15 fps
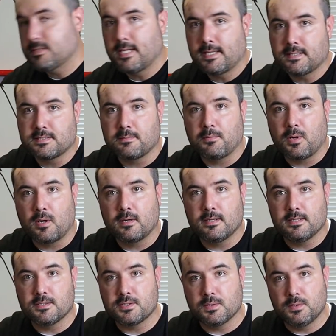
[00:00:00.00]
take this
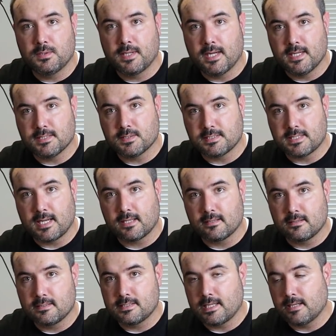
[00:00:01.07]
apart and show you guys
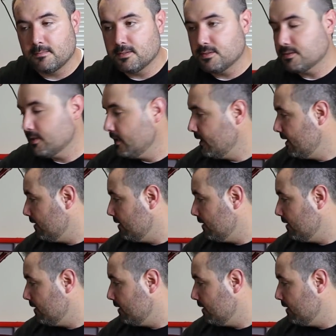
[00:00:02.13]
exactly the damage,